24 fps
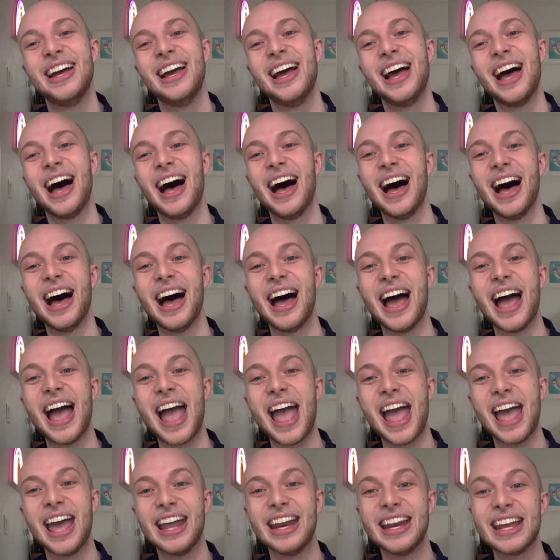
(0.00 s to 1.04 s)
uh,
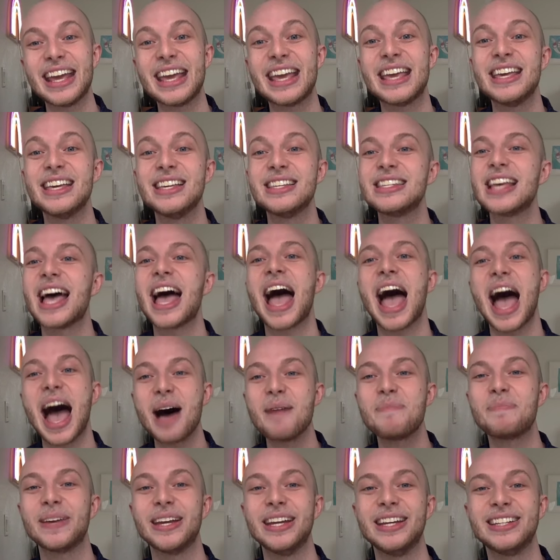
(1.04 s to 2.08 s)
and he is
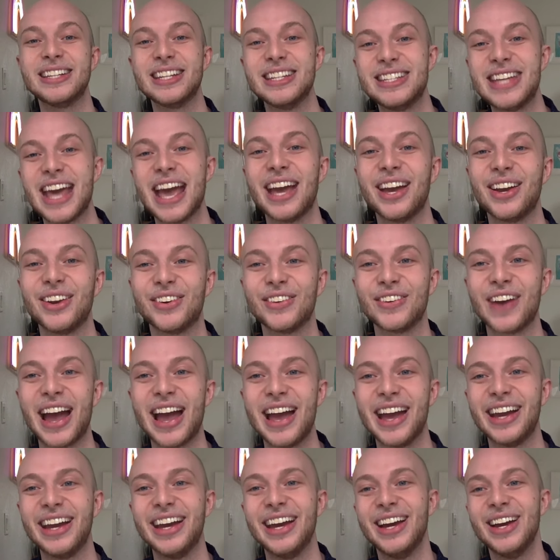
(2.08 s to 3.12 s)
happy to take
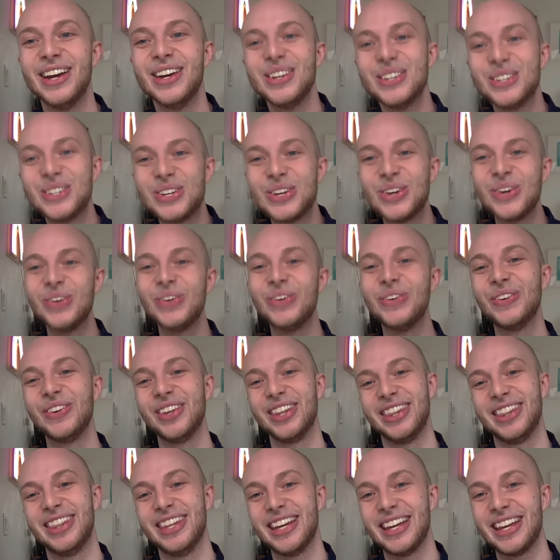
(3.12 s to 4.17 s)
Greg to
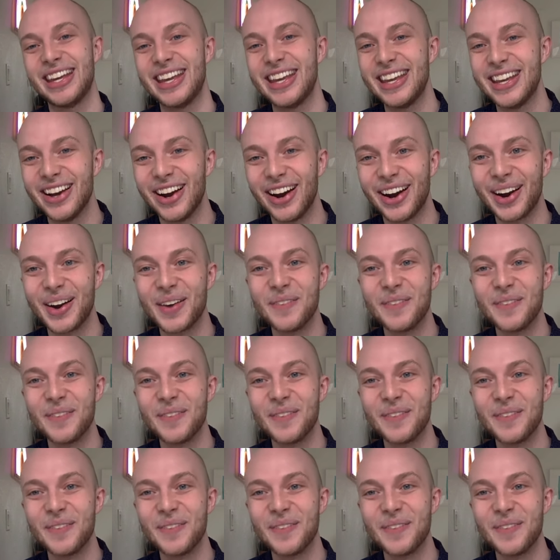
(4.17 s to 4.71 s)
the ER.